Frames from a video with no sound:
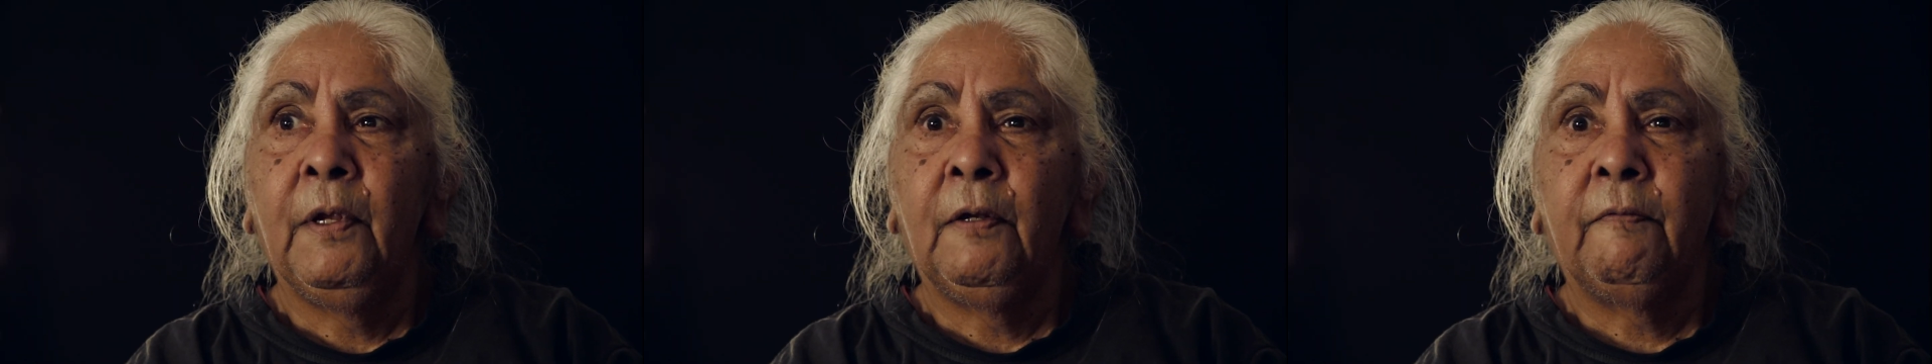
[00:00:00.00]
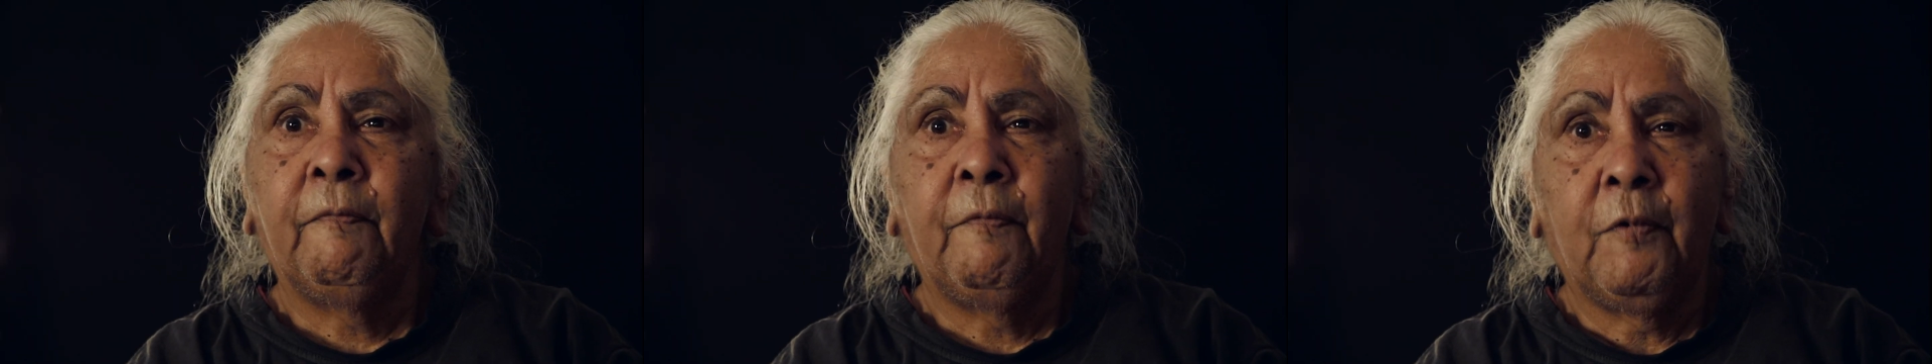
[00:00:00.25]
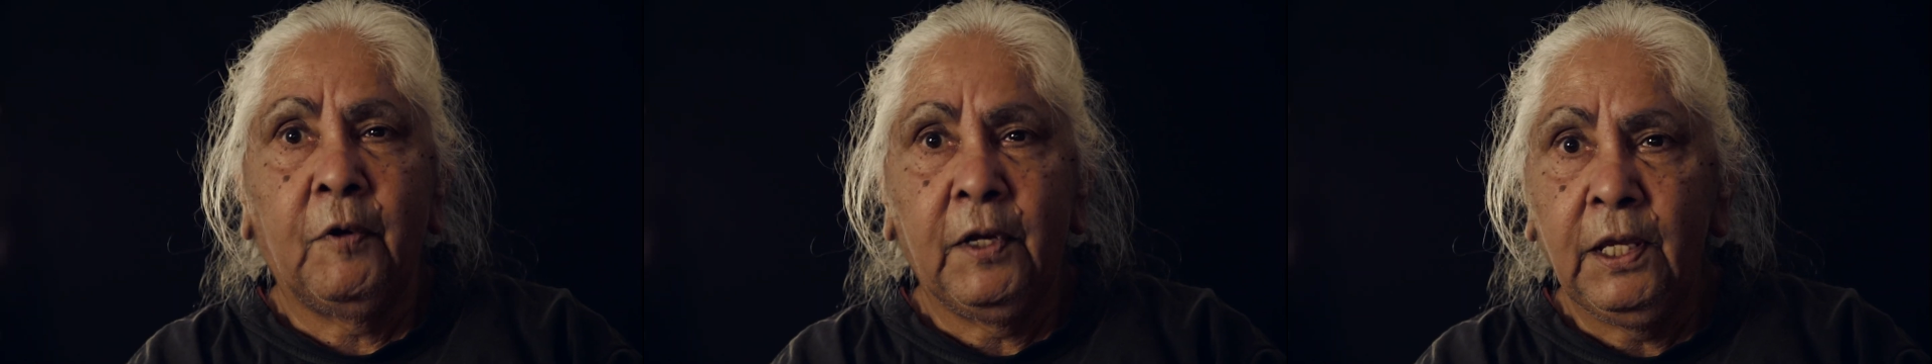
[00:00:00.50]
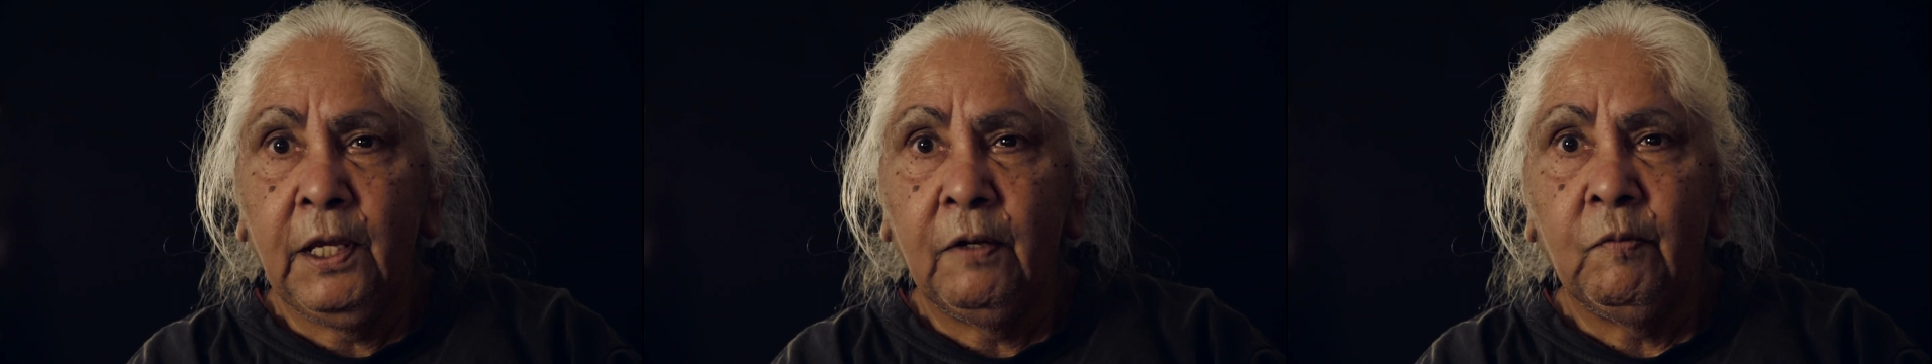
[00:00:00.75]
felt
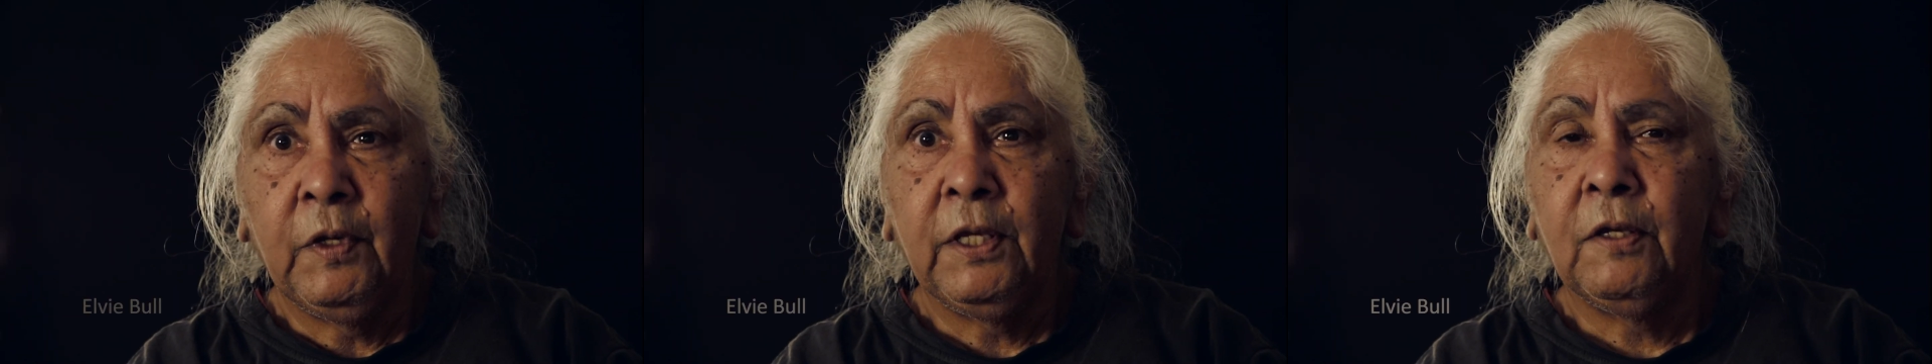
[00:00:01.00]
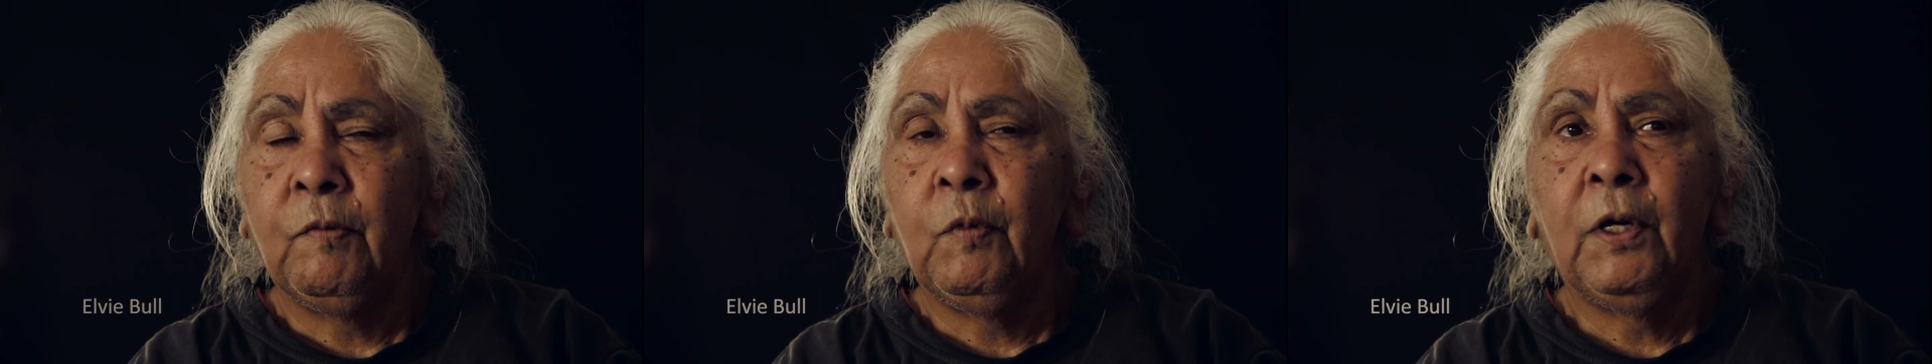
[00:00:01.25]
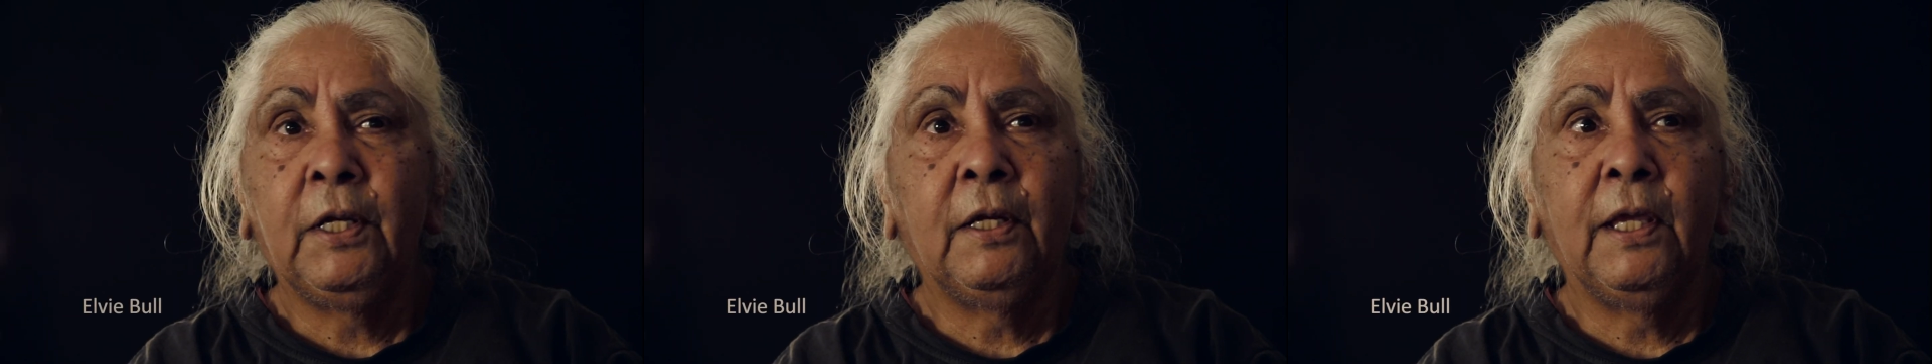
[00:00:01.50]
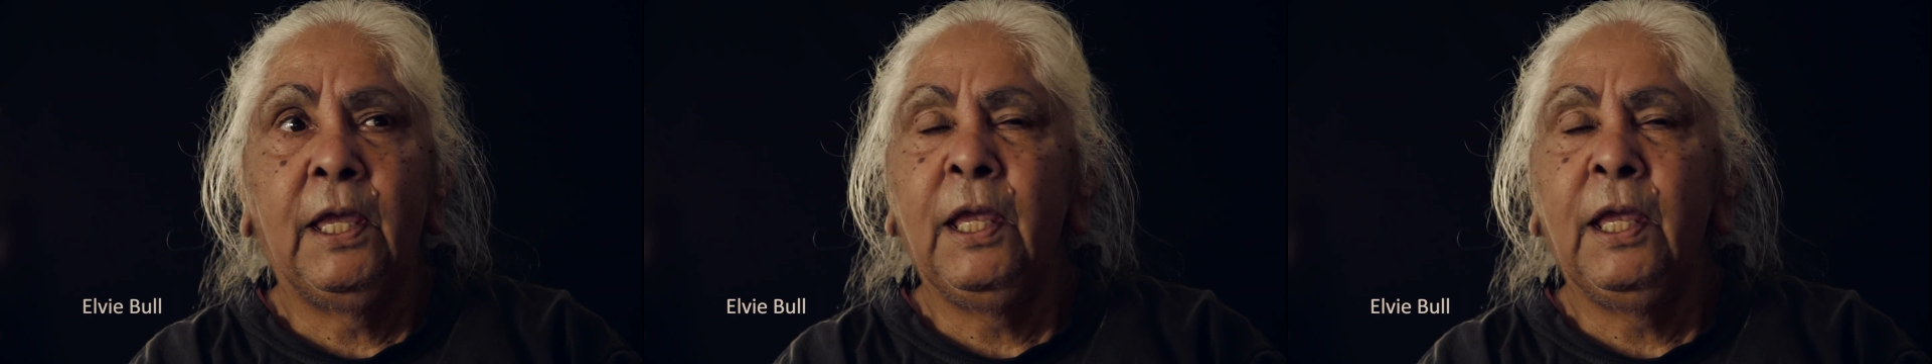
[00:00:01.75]
free and we could wander